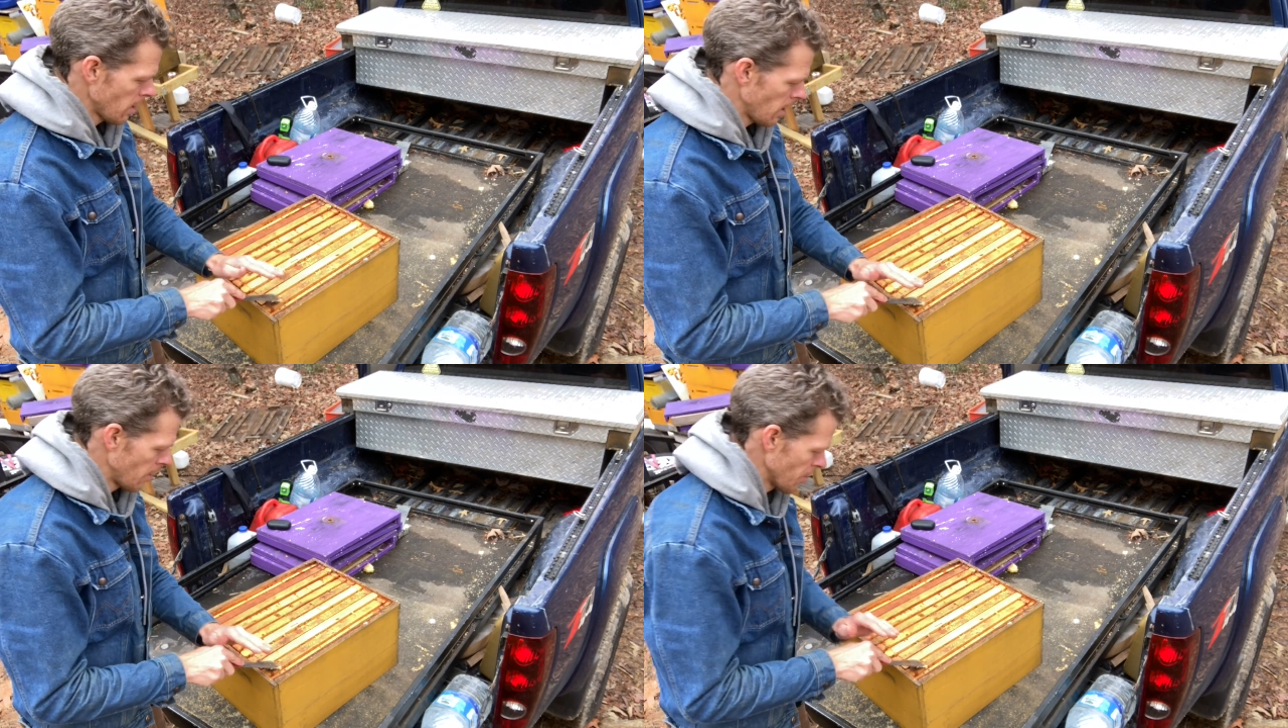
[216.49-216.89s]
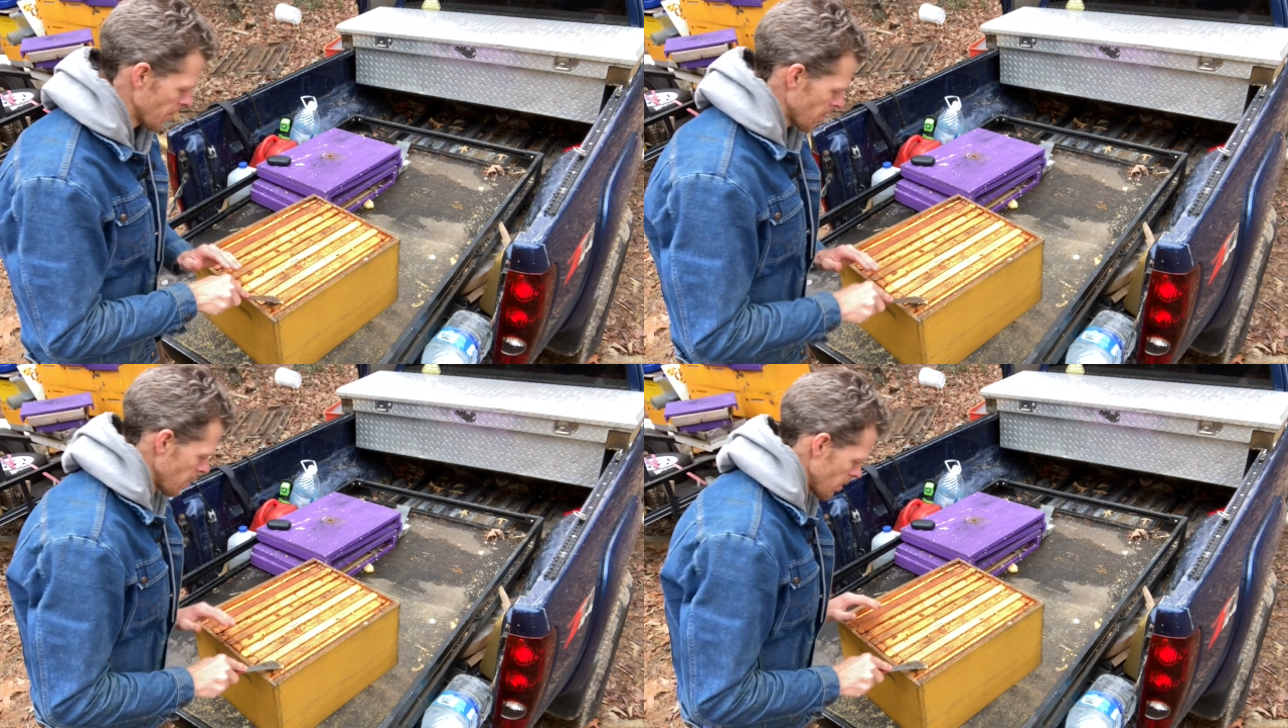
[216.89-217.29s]
and
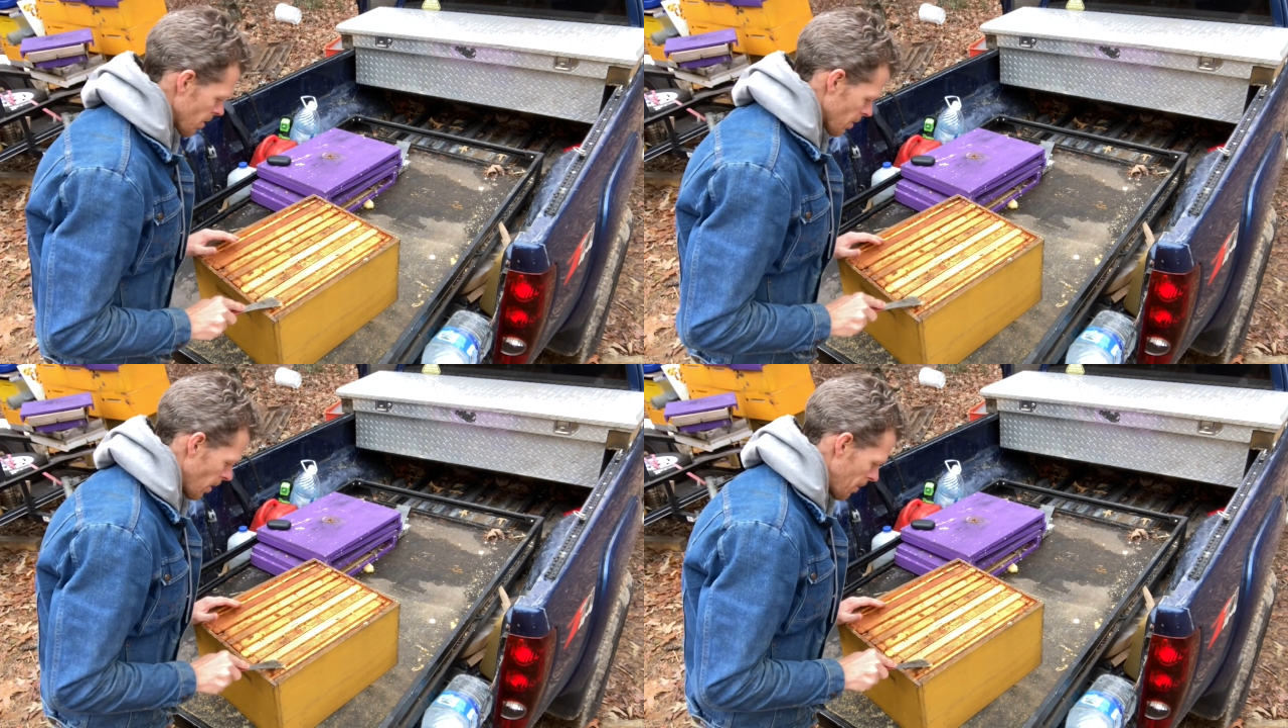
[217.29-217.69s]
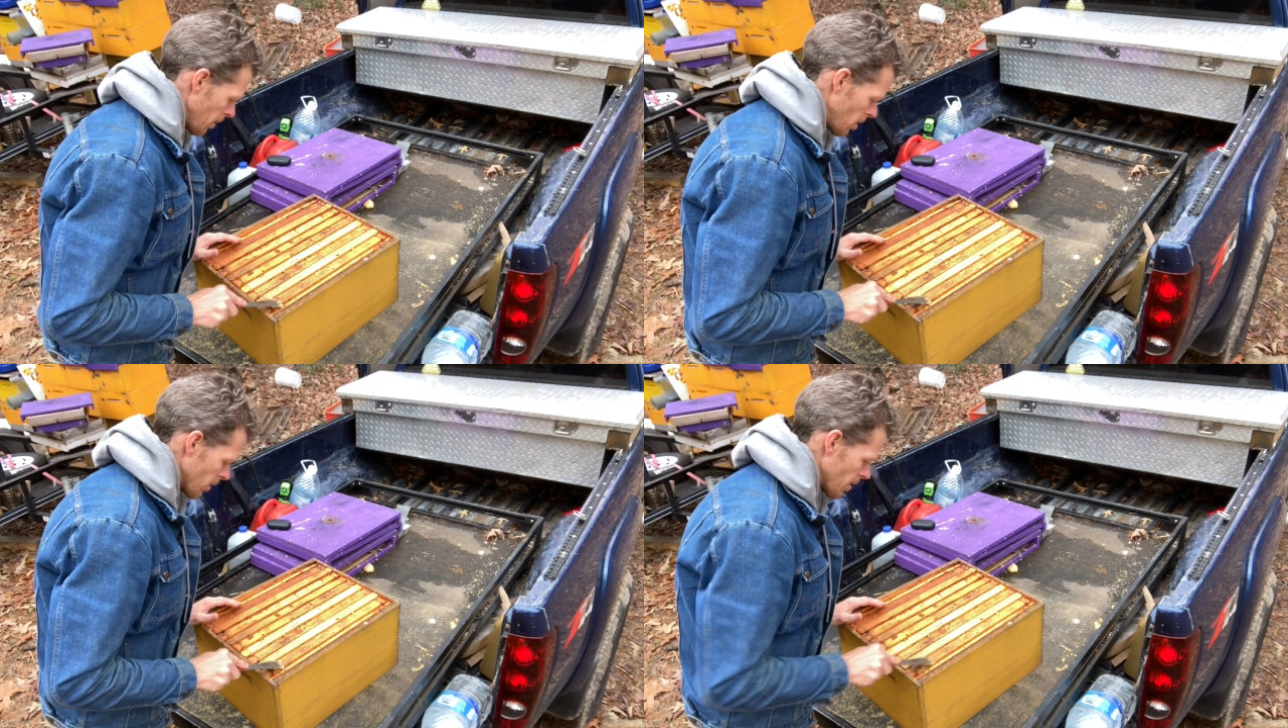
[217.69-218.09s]
just scrape
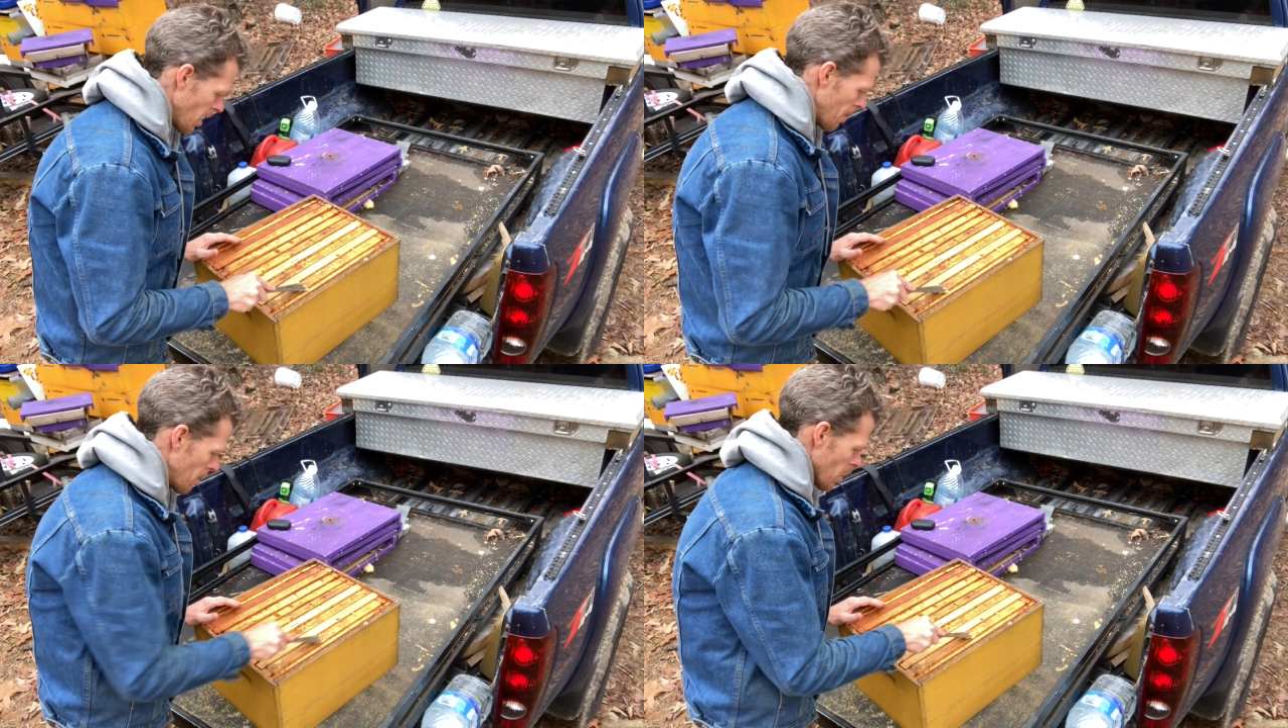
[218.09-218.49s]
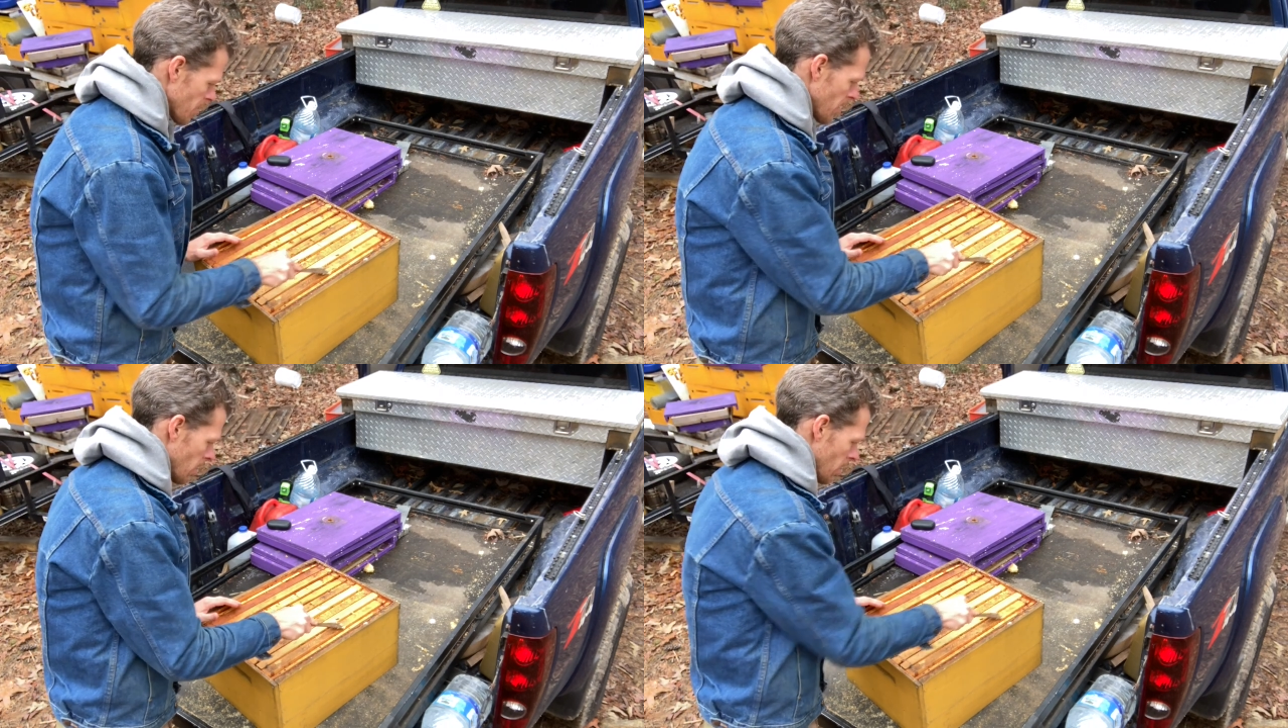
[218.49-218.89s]
along the top bars.